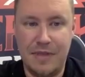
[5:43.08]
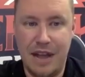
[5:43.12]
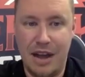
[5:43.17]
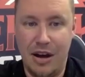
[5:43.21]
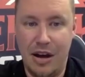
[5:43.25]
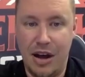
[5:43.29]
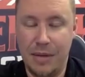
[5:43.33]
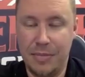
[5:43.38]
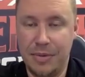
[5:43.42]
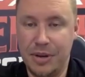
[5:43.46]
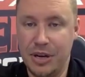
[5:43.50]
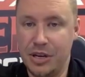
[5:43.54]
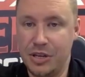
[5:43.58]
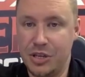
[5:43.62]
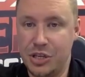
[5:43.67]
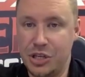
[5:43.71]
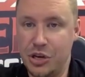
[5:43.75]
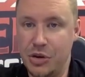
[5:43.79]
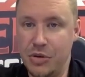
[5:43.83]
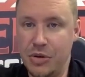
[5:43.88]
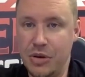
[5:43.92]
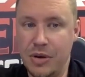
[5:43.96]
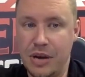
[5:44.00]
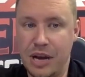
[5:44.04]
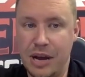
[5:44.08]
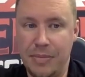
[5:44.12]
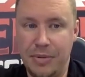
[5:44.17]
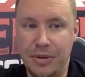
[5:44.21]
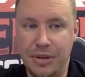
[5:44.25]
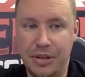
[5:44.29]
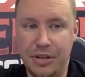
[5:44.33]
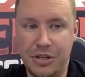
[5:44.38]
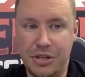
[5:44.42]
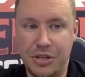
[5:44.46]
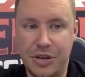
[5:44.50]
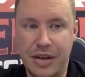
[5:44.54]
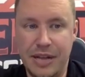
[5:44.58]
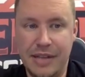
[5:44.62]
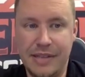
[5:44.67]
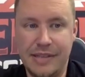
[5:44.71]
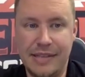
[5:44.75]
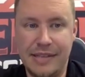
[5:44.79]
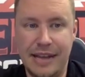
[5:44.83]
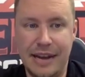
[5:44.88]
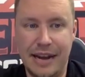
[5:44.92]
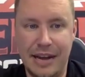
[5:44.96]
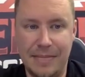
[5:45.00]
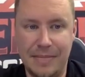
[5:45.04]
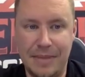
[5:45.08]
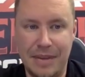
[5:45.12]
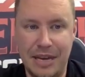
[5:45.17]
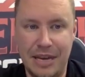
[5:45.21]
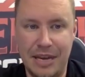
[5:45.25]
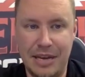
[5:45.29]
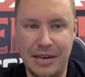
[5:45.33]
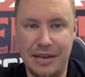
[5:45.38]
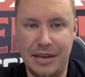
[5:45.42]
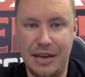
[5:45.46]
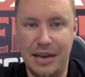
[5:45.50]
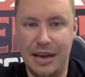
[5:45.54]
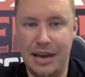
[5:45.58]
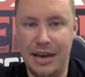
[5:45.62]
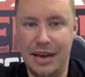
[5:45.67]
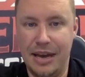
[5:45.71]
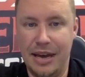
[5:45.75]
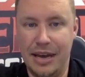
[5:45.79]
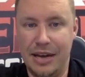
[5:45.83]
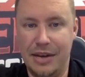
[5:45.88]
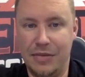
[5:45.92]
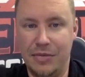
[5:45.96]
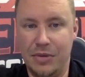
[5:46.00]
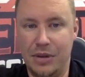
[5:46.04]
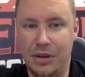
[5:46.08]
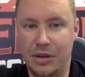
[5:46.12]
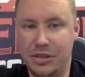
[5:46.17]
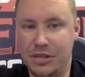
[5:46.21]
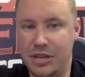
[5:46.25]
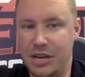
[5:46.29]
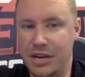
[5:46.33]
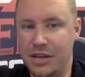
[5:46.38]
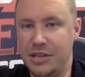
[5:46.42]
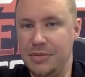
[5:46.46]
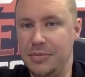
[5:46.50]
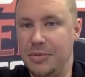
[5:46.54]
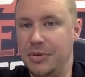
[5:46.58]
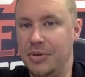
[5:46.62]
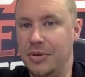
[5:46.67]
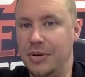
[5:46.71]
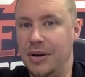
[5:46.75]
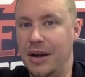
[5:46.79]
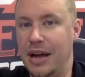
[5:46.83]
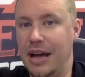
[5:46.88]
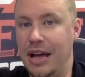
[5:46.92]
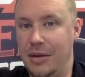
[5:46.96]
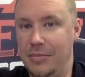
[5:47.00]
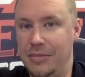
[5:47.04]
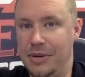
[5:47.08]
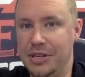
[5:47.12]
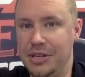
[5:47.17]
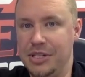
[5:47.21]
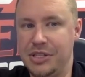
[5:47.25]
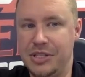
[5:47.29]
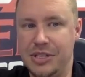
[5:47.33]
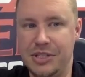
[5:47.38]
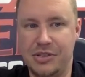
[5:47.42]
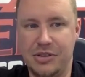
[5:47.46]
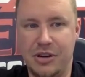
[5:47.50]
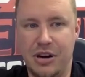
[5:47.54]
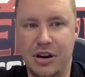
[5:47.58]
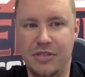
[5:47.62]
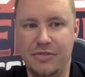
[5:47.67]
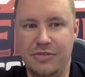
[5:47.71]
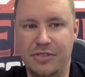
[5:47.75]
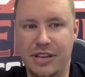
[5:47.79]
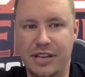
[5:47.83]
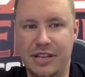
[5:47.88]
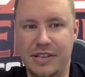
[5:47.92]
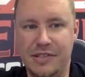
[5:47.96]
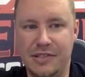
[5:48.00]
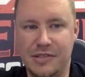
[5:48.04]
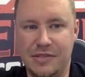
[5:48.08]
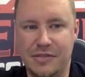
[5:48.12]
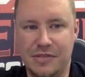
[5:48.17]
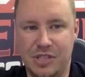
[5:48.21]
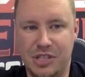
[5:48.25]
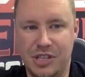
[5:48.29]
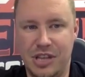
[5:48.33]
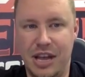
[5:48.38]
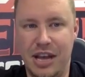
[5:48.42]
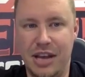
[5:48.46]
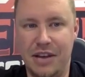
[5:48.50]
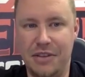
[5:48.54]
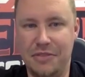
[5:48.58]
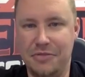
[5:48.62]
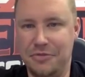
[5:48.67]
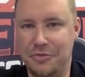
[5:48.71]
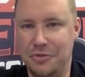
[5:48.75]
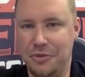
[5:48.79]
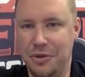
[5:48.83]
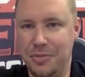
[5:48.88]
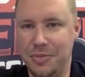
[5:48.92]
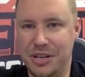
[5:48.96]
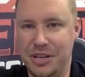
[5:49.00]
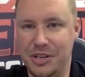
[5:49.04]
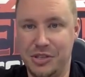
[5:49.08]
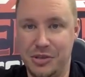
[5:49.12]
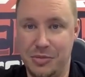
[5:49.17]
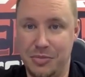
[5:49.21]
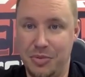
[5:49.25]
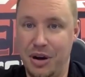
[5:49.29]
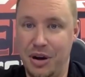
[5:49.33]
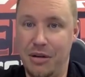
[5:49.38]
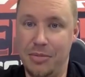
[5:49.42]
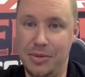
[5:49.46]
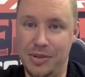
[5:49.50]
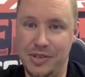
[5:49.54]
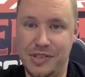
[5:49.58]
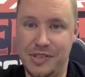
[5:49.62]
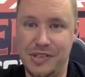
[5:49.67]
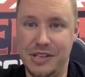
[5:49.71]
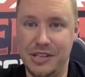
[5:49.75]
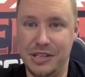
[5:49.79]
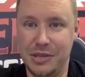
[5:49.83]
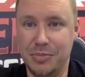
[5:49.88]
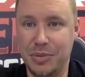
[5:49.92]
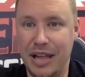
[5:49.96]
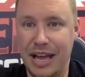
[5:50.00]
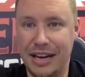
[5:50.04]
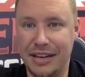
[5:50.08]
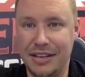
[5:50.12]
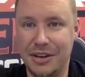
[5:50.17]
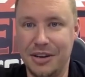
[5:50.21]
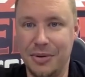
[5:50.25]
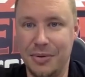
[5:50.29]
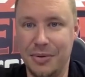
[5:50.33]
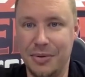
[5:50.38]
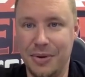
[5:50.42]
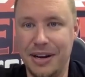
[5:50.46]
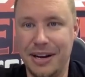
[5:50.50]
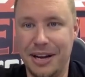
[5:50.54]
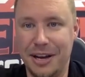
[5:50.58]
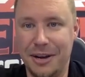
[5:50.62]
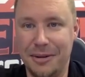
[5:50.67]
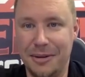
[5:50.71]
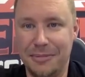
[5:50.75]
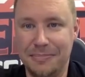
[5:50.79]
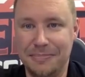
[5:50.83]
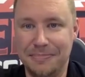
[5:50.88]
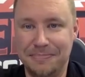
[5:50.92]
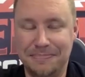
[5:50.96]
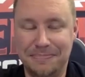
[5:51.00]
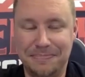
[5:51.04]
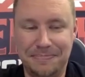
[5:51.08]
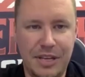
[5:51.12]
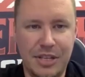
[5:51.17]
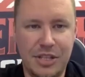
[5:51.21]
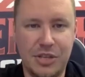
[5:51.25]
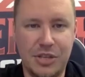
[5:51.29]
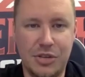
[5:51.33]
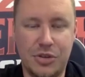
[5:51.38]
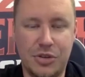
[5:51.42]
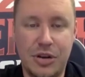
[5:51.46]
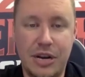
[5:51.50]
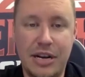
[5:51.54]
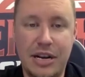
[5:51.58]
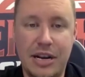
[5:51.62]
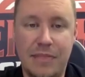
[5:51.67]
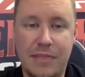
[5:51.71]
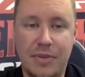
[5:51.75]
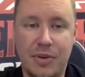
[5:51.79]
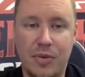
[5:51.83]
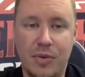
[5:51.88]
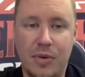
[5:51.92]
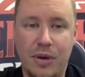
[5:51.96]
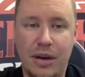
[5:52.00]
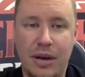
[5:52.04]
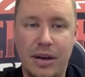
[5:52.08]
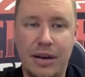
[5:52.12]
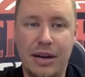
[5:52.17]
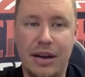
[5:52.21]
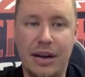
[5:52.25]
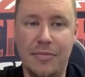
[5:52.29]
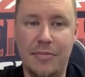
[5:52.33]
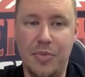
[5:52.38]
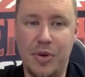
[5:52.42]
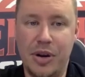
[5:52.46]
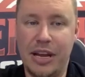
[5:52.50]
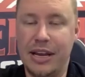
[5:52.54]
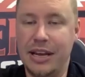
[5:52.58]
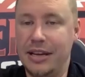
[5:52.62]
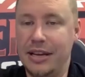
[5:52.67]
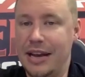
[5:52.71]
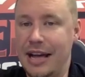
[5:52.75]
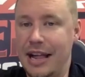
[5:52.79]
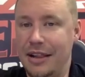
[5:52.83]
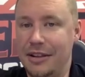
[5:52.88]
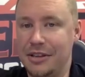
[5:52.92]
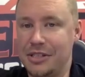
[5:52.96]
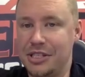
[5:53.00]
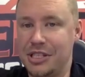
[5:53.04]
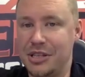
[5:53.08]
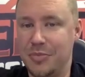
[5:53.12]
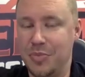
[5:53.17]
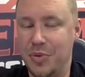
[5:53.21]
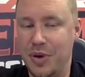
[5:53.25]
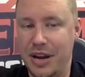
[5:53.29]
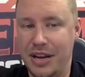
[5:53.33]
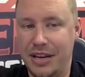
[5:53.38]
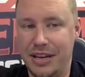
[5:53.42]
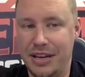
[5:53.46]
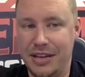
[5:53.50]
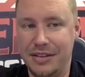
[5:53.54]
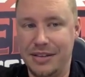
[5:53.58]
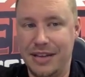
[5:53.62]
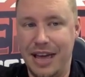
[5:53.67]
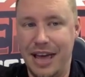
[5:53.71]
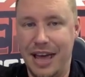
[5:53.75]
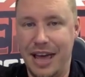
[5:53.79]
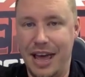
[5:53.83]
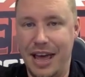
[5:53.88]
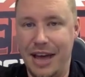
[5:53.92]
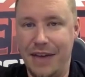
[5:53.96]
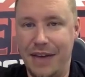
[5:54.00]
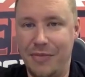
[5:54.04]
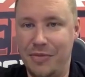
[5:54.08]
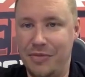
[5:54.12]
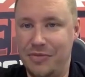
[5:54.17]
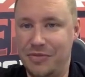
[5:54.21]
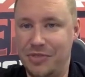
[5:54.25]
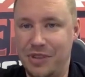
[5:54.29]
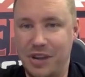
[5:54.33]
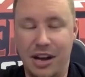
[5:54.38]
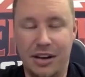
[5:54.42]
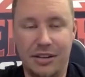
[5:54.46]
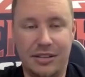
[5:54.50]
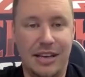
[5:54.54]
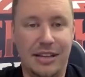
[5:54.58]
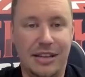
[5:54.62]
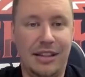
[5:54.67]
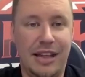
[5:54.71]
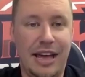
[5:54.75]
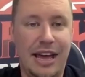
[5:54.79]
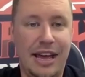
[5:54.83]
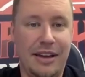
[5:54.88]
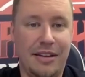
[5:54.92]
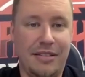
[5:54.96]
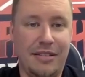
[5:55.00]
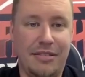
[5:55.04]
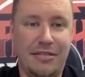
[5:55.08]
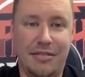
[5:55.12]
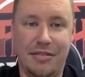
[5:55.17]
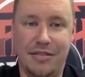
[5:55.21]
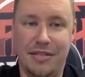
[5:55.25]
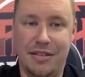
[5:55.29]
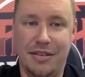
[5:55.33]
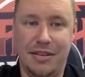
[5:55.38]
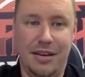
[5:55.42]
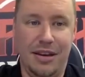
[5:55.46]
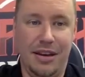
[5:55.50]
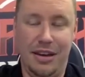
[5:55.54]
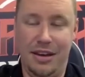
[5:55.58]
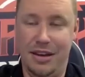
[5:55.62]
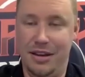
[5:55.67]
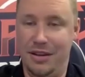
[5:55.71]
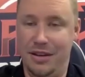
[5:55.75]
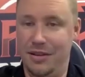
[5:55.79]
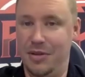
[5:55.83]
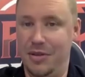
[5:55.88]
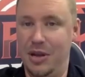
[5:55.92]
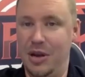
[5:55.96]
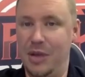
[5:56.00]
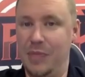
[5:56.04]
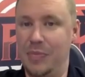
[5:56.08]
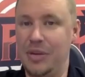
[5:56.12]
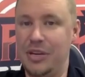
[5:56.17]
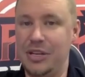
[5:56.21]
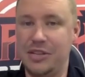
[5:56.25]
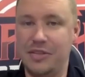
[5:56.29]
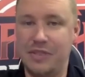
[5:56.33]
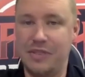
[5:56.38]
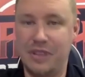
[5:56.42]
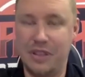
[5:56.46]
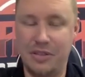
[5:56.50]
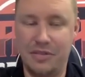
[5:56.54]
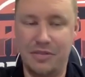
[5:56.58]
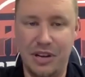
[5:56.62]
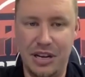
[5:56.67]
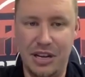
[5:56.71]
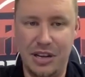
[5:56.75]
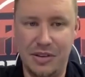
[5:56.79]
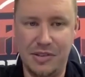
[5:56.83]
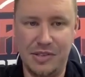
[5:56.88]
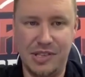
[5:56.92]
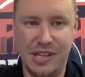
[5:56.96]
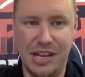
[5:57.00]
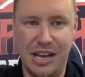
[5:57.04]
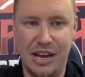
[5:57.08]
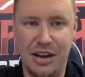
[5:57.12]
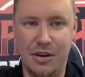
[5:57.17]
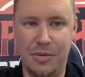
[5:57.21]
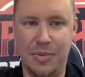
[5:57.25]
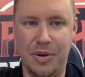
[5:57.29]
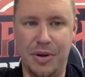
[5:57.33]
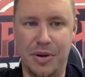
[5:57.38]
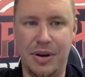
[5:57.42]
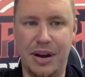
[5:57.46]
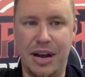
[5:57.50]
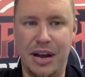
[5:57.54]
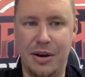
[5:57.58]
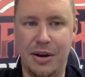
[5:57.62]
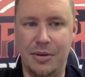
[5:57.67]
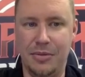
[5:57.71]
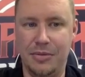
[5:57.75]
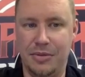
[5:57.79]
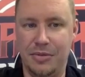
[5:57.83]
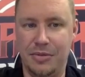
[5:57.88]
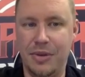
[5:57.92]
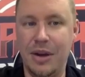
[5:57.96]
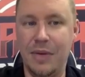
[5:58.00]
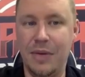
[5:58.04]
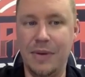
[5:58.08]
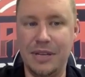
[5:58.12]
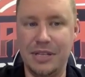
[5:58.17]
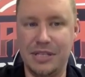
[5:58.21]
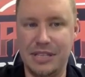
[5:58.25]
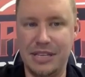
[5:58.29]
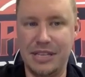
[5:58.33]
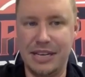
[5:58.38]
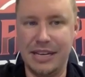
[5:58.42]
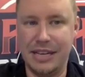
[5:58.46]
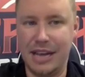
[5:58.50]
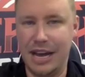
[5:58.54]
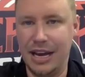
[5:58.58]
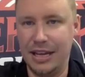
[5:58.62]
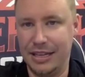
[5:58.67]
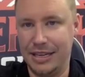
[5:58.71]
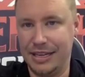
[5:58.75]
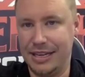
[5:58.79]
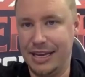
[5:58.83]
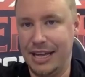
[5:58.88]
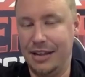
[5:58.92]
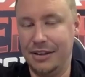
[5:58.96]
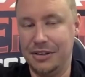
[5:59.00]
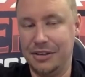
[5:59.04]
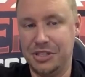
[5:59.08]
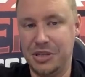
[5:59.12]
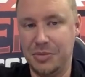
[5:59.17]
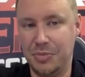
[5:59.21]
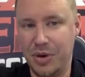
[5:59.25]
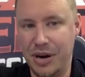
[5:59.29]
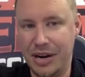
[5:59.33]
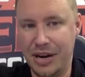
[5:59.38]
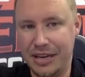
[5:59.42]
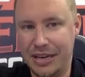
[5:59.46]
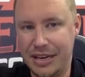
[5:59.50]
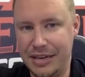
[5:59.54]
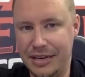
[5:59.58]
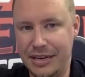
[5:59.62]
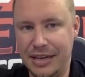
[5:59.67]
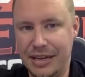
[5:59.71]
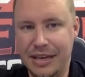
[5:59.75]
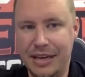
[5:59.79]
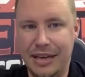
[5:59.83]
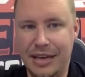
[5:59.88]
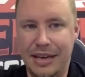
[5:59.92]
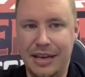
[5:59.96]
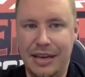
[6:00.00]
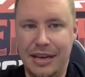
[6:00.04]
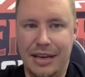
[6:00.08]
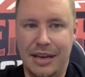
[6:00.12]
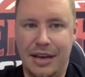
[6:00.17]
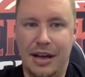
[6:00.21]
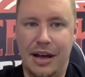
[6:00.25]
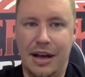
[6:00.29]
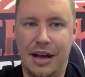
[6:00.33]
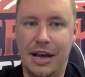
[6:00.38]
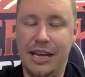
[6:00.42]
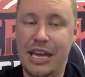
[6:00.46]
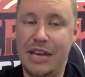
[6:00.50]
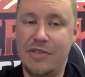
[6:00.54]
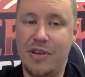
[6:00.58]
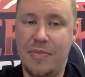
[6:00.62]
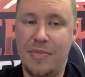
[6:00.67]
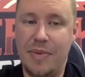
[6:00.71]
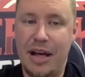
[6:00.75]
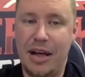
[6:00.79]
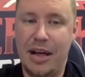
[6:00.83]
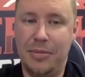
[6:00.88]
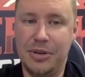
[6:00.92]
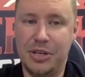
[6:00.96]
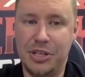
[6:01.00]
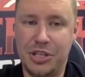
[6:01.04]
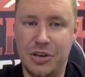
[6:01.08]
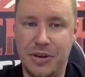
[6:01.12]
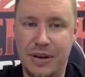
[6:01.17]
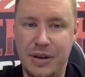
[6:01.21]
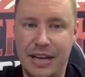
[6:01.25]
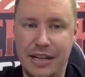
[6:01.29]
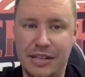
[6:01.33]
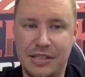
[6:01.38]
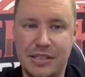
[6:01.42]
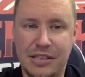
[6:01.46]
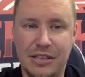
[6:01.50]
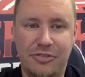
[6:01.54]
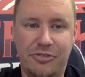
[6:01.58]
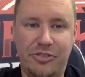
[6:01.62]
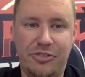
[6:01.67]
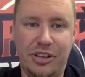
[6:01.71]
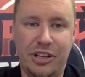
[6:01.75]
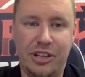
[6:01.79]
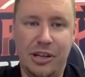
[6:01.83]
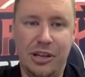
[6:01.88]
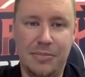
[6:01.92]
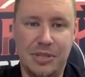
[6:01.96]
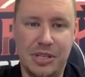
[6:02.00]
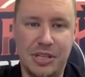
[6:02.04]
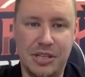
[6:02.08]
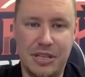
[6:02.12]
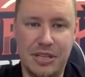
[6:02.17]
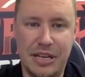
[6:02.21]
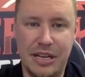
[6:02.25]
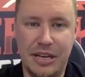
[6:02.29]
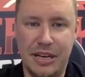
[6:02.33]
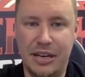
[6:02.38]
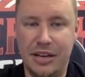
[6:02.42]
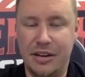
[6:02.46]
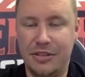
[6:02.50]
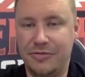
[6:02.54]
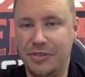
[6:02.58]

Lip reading: Now, I'm going to show you a couple of the trades that I made, and I'll talk to you about how much these RFAs signed for, because you probably see it's blacked out right now. So trade number one, I'm bringing in Alex DeBrincat, and we've talked at length in a bunch of other videos now about how the Red Wings need a guy like Alex DeBrincat. I gave up Albert Johansson, Philip Zadina, and